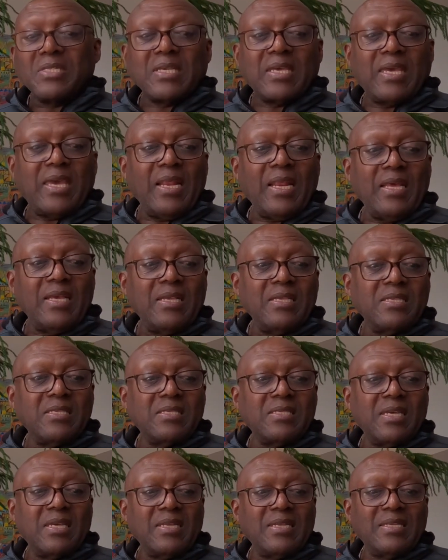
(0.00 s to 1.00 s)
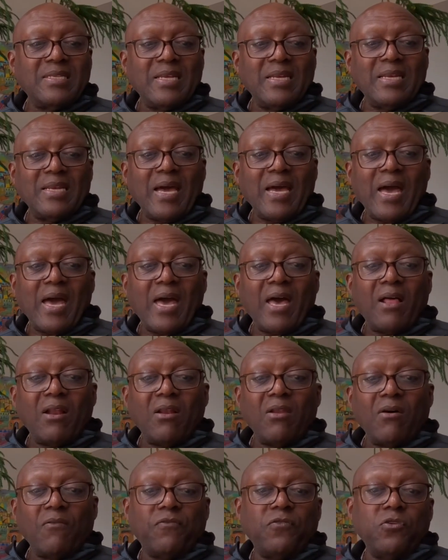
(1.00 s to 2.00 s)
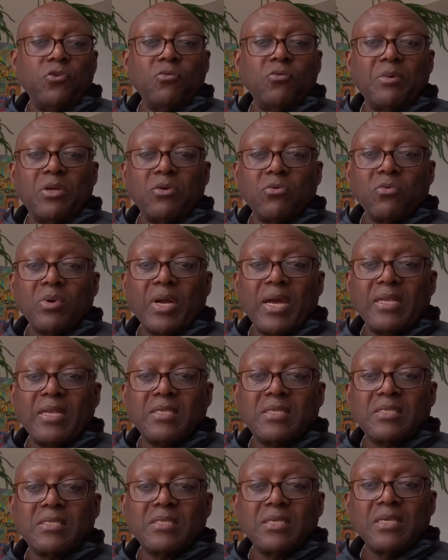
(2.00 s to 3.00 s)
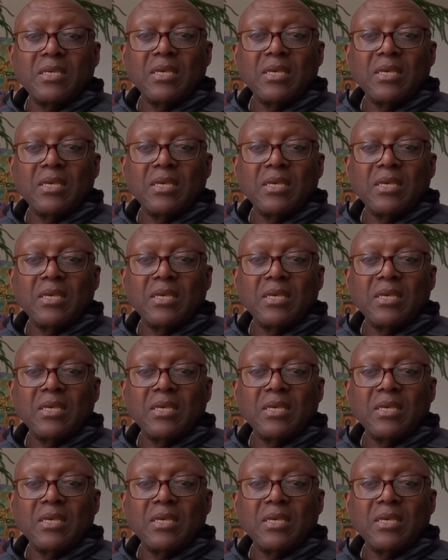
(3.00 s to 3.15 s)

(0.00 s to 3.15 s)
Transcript: killings and denial of human rights